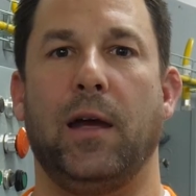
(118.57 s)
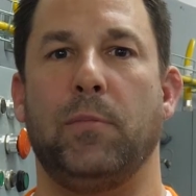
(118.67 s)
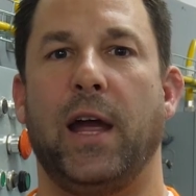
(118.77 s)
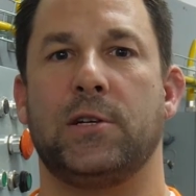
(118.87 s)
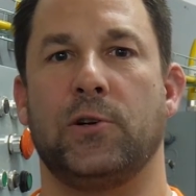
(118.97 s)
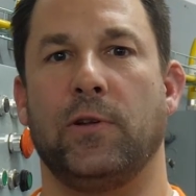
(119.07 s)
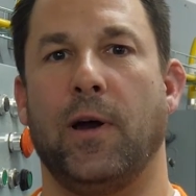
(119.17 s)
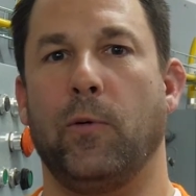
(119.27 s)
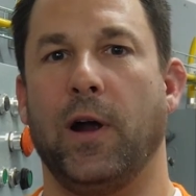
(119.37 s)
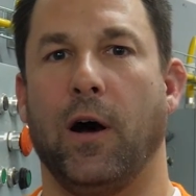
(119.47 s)
and make sure
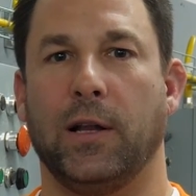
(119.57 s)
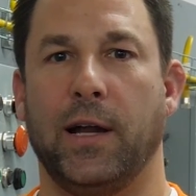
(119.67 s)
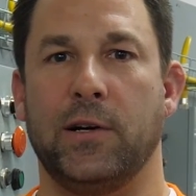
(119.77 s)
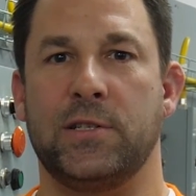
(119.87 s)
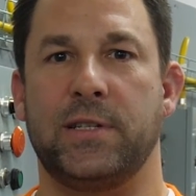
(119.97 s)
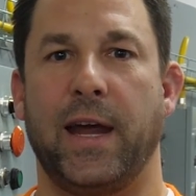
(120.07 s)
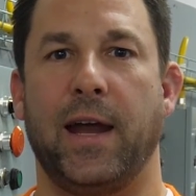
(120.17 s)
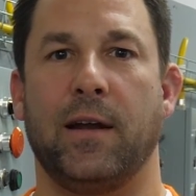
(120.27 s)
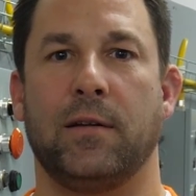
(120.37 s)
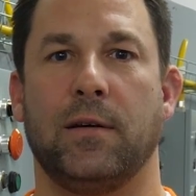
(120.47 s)
that we all understand